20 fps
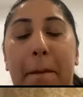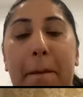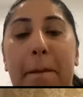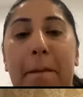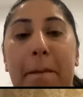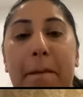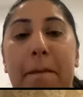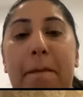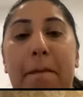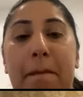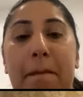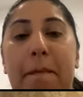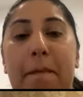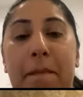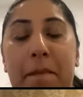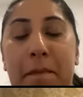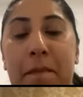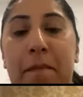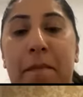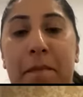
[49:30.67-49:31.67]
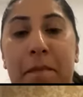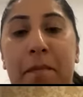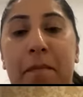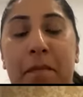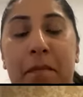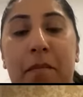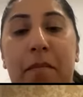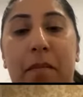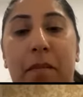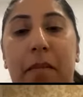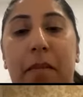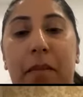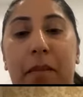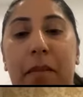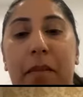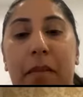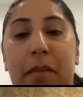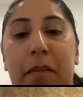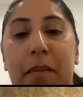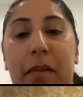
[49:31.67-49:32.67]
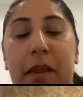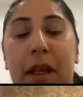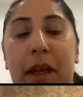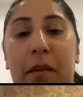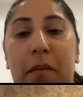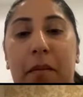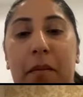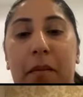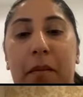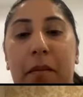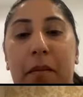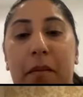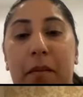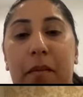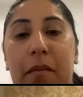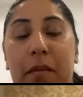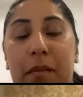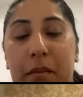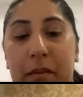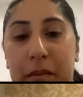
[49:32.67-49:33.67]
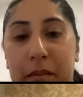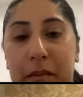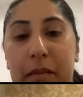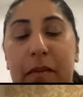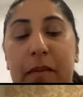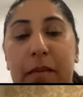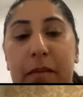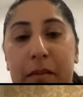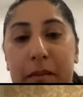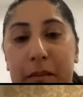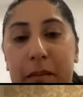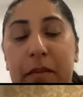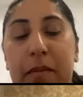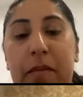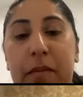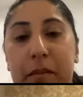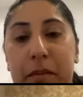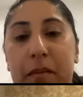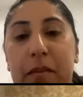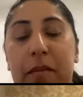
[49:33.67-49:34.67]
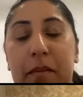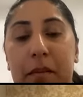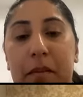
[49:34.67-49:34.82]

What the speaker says: [no speech]